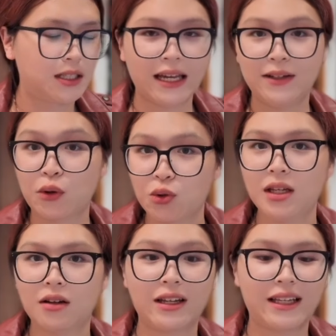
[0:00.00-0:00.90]
just either don't do
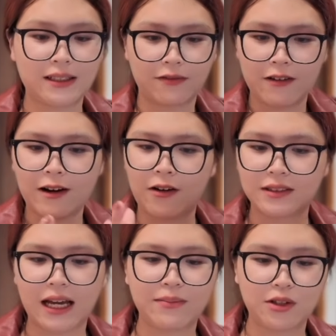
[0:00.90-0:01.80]
it or it takes a very, very long
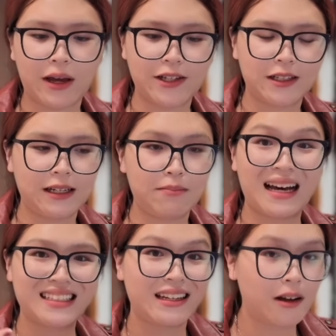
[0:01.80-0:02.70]
time to actually
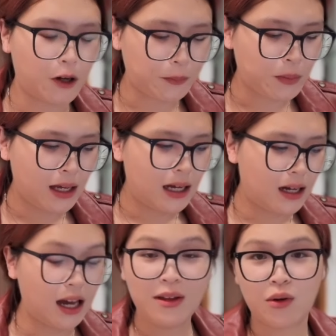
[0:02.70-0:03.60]
master it on.
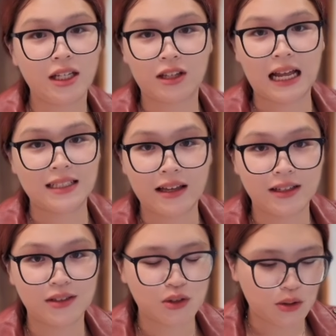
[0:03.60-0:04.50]
I've been doing this for the last 10
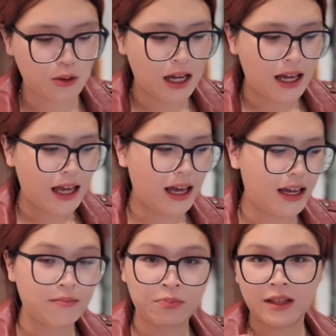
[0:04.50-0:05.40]
years or so.
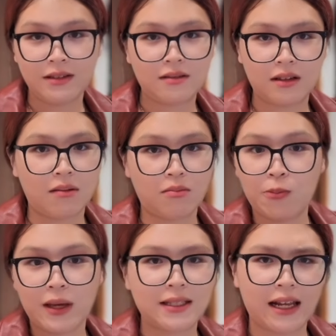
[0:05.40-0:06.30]
And this
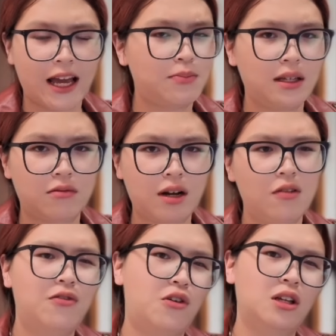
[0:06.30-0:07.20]
OBS technique has been
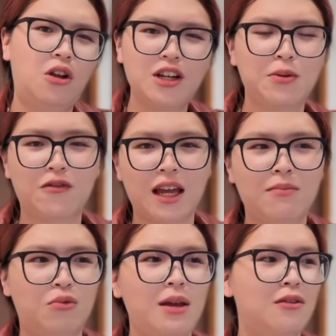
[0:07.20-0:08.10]
around for the longest period of
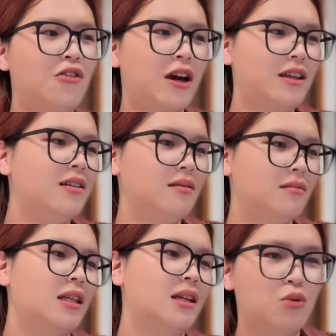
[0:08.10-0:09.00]
time, way before I think
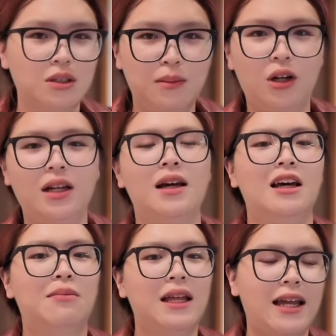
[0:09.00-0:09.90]
the internet was born.
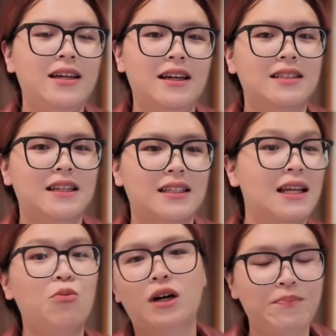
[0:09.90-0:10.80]
But the idea is that
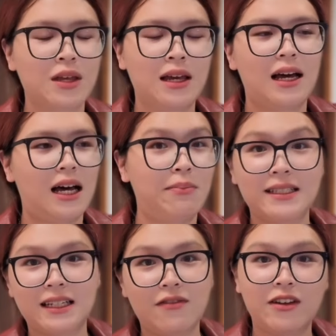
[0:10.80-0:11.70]
someone
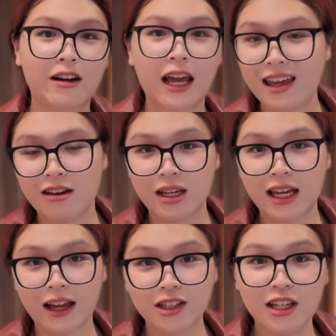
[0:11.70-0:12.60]
basically figured out, hey, we
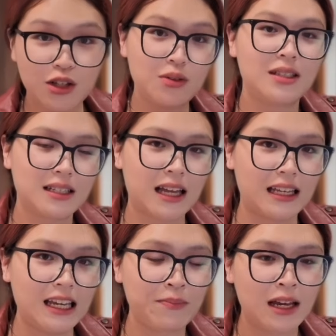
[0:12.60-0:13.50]
can actually use this
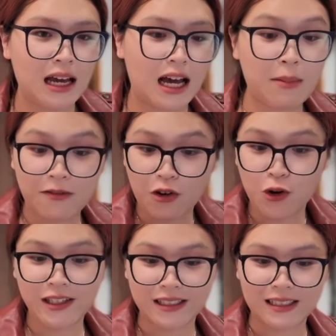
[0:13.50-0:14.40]
technique, but for
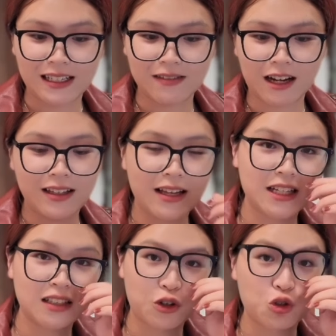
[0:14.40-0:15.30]
coaching instead, rather than
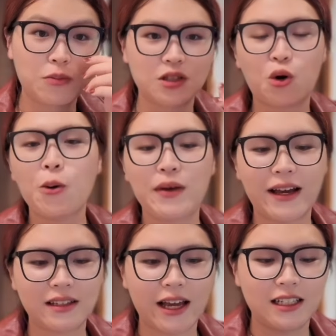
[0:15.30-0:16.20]
just for streaming. So
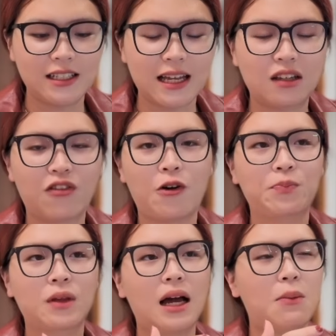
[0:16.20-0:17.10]
OBS actually stands
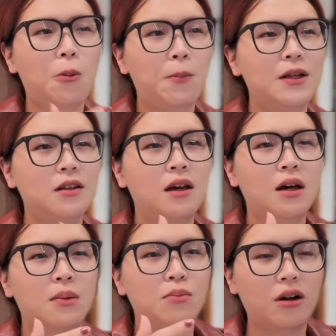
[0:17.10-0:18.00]
for Open
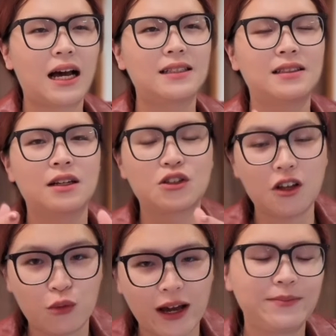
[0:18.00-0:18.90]
Broadcast
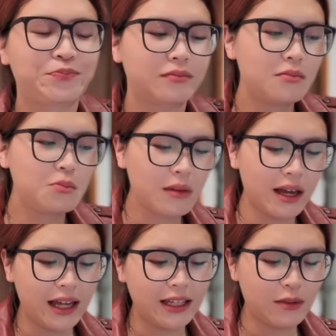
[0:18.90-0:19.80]
Software.
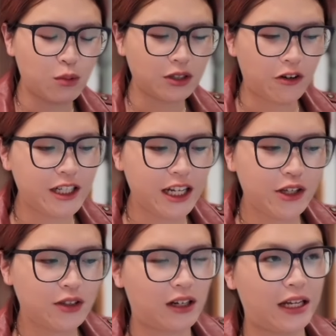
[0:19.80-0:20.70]
And it was originally
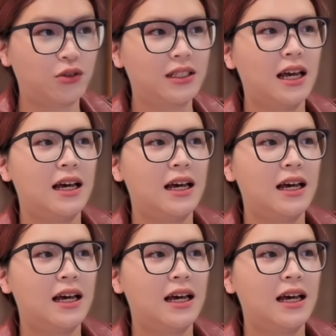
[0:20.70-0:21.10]
used for like those,